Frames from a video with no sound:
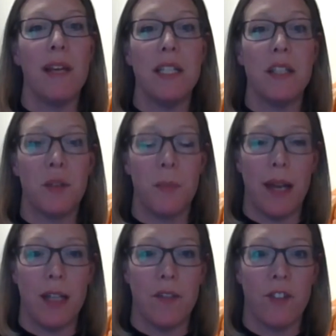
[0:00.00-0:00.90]
mean, it does
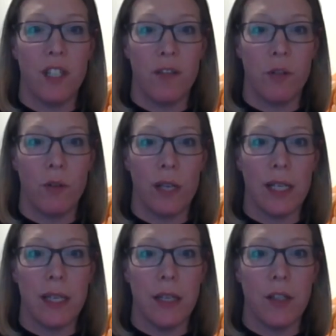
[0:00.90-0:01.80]
depend for different
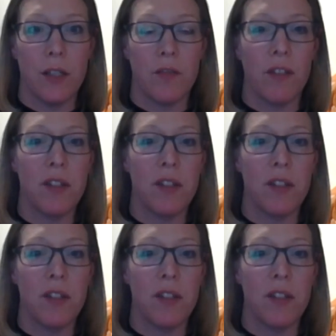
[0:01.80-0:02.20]
organizations. For